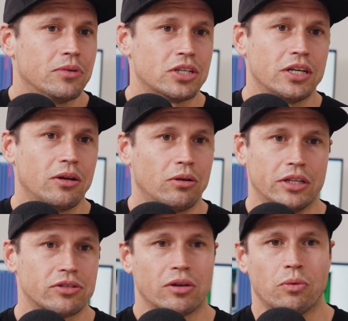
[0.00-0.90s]
she
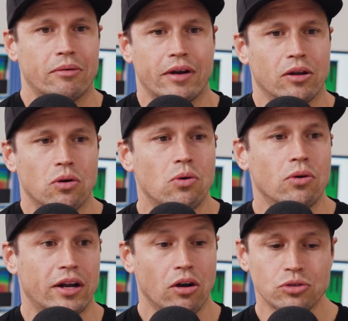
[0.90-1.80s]
literally went around a
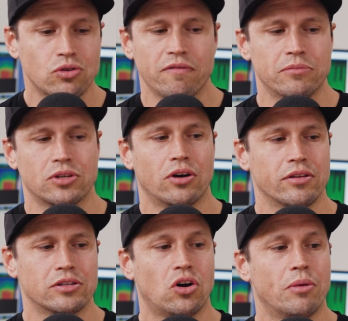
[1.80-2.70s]
corner and I was driving beside her
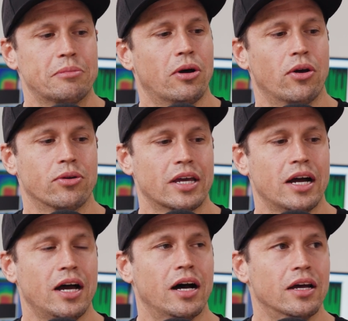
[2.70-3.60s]
at the time in my own
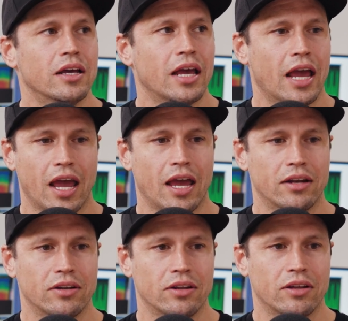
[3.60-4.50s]
car.
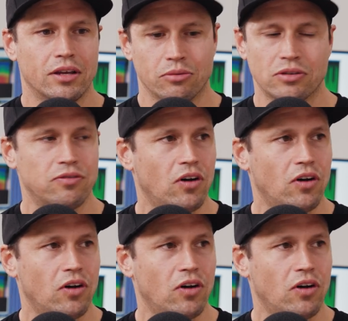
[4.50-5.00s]
And it was a